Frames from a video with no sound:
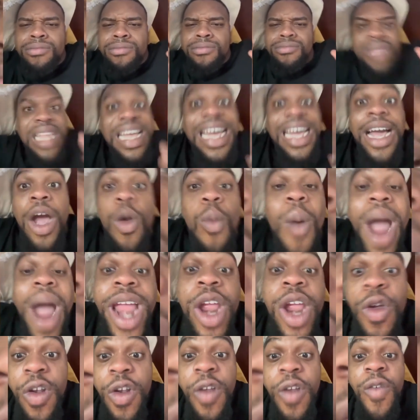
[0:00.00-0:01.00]
Nigga,
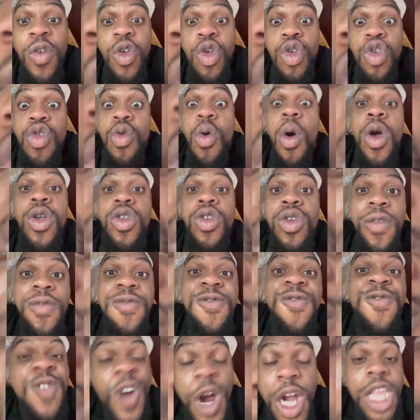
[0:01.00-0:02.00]
why are you on your
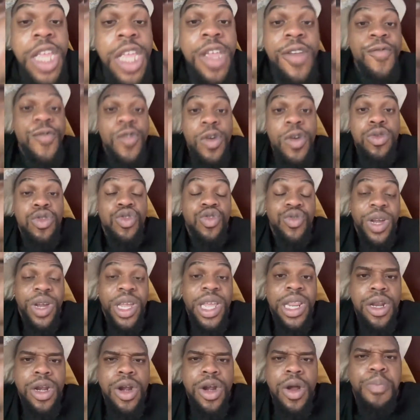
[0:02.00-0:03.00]
fucking phone
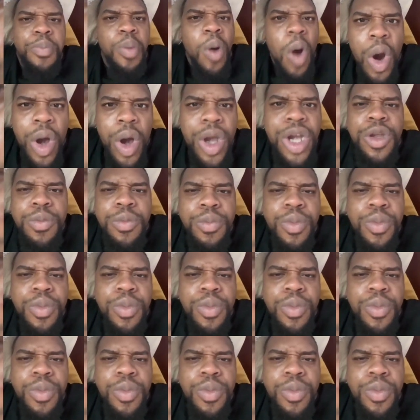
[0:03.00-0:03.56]
drinking in a party,